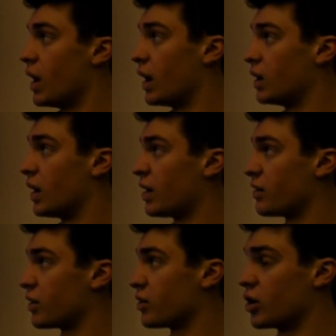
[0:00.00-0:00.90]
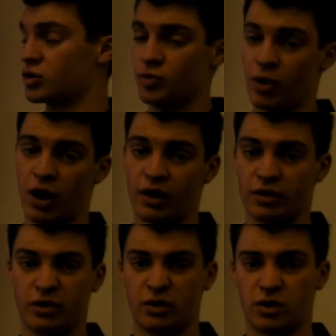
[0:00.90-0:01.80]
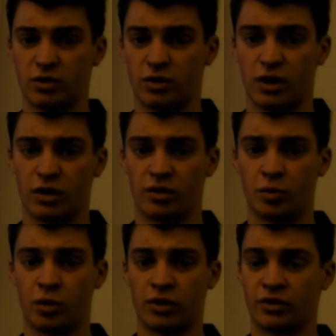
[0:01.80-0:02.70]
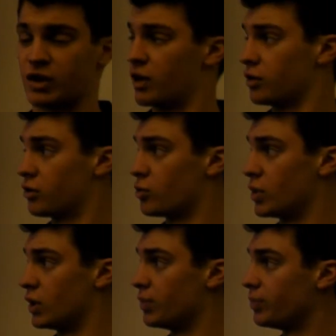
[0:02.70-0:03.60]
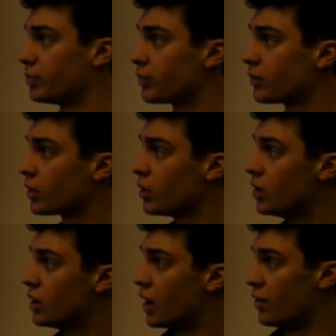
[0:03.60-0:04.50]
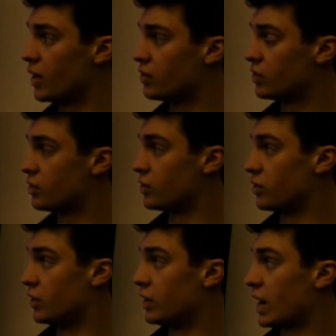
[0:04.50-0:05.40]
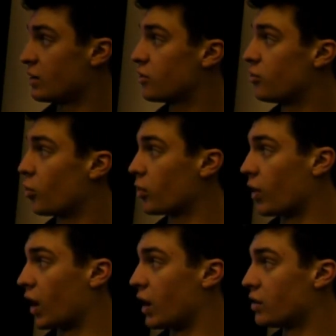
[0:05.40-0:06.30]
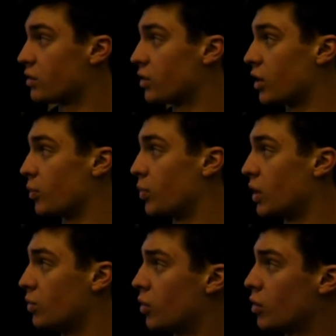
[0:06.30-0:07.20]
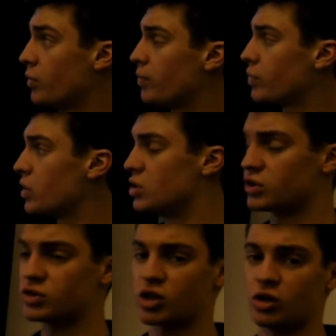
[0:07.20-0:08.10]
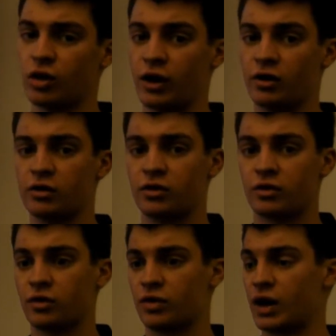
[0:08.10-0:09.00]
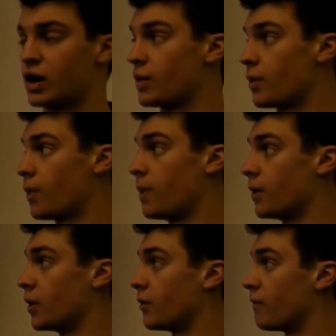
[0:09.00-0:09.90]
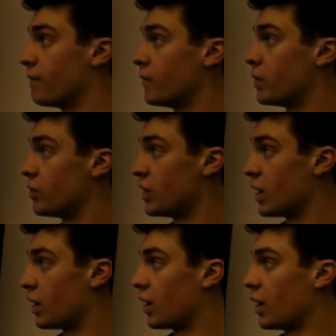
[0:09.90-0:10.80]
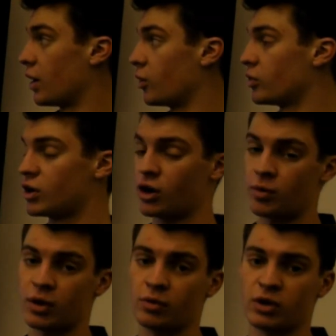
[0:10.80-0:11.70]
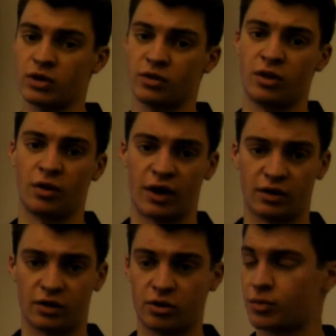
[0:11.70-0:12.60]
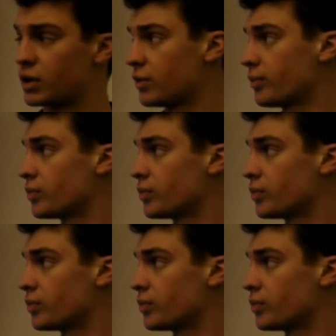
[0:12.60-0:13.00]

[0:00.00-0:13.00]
And 9600 baud is just, it's a pretty standard speed. And then the next 4 lines, the pin mode, just declares that the LDR pin, which is the light sensor pin,